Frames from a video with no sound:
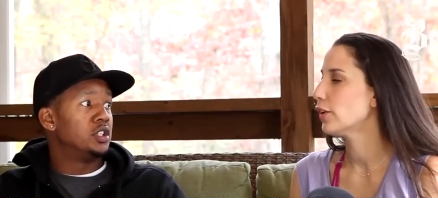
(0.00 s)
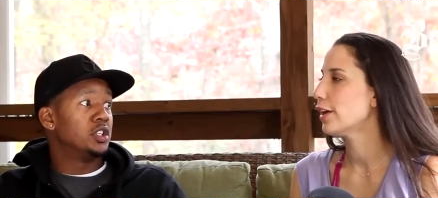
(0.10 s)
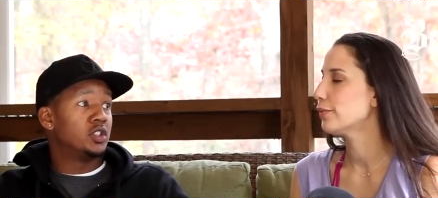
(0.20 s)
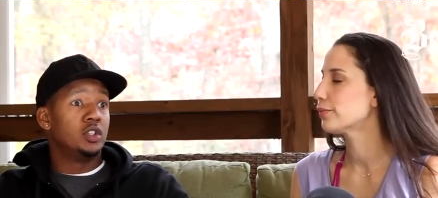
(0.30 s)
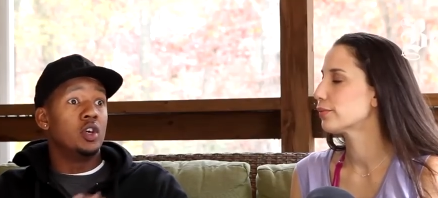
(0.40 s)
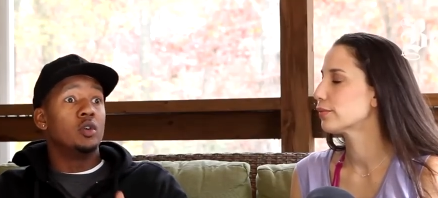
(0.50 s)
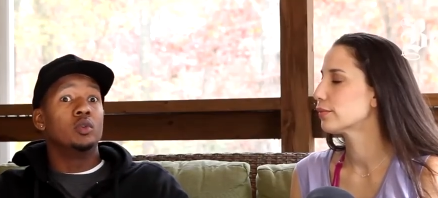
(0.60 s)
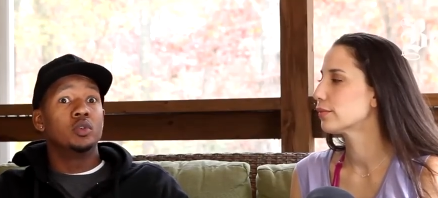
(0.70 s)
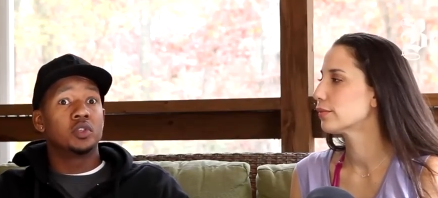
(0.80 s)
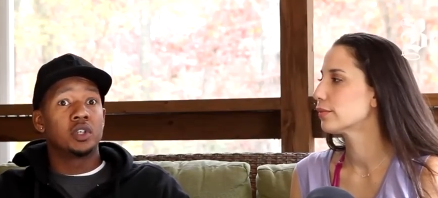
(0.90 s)
Speaker 1: just
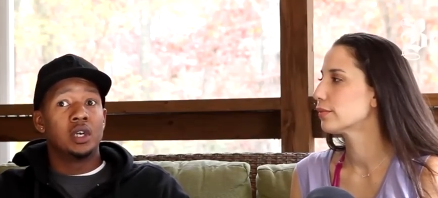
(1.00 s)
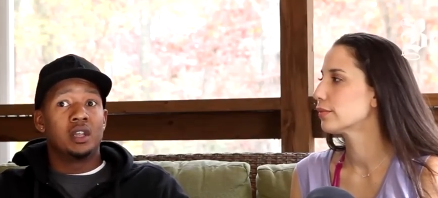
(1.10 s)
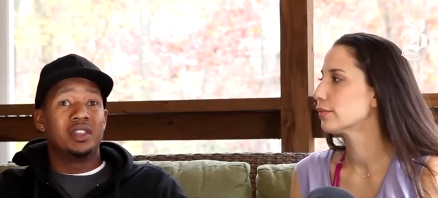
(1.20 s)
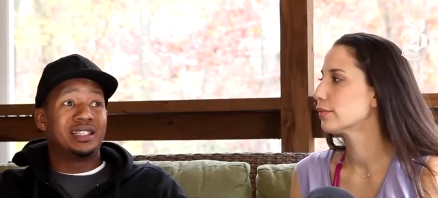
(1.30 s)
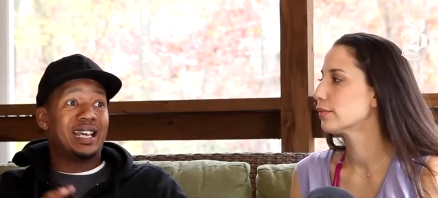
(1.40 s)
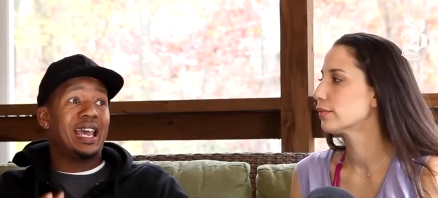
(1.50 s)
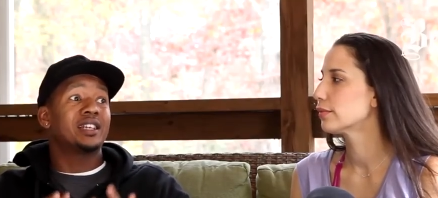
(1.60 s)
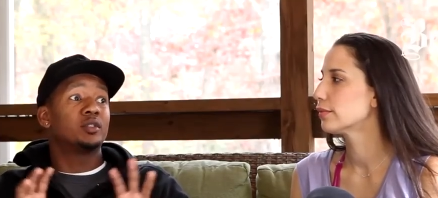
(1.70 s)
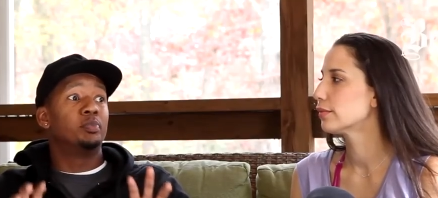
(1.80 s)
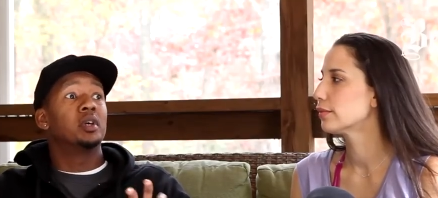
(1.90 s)
knows the
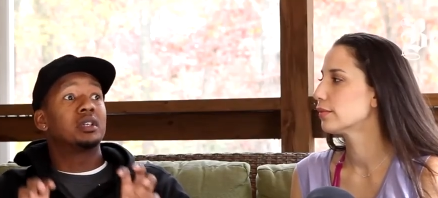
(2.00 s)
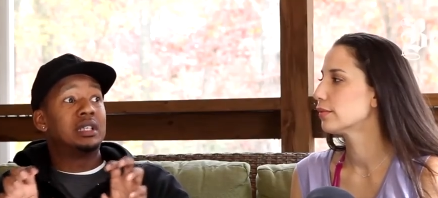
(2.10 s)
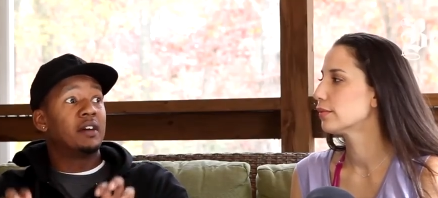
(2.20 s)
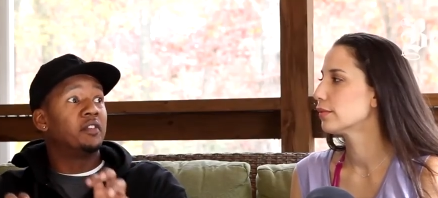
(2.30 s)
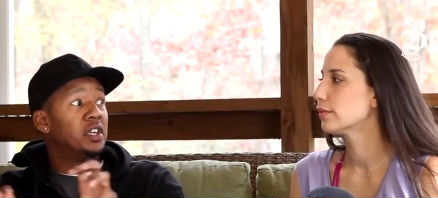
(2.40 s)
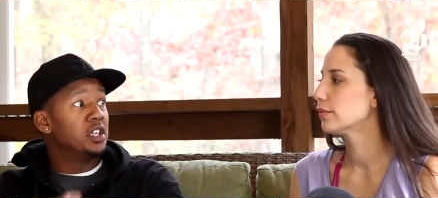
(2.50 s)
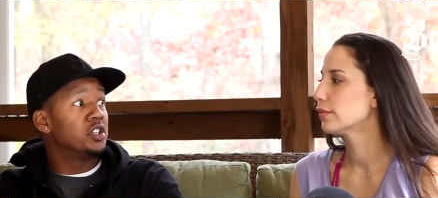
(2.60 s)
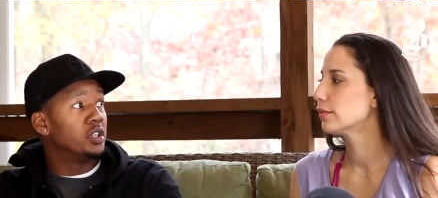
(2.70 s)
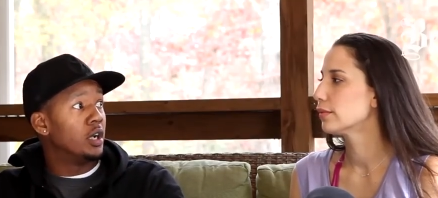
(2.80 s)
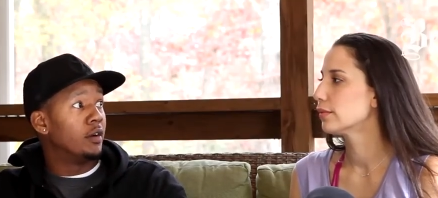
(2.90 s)
textbook
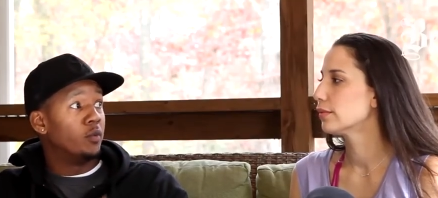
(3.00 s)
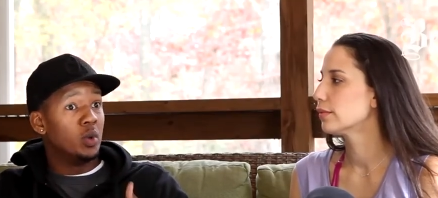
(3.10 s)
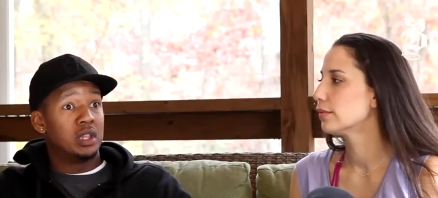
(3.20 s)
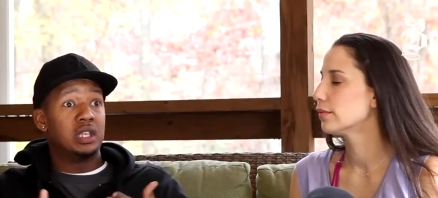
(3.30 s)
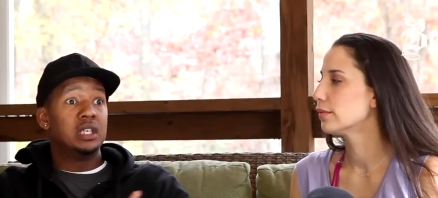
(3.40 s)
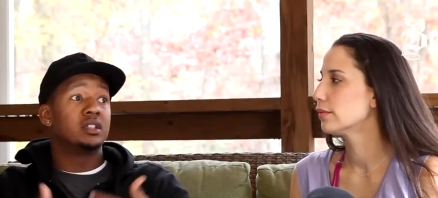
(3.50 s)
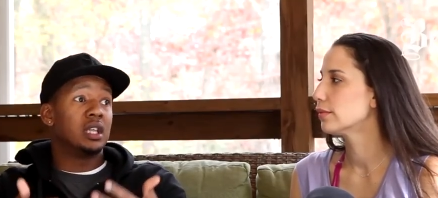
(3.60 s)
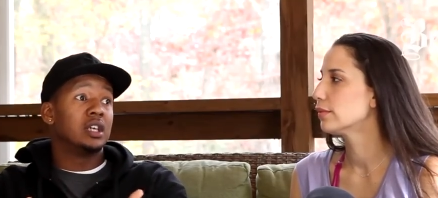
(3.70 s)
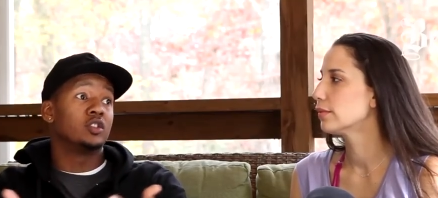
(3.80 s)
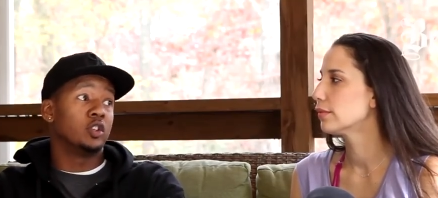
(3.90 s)
definition of what these things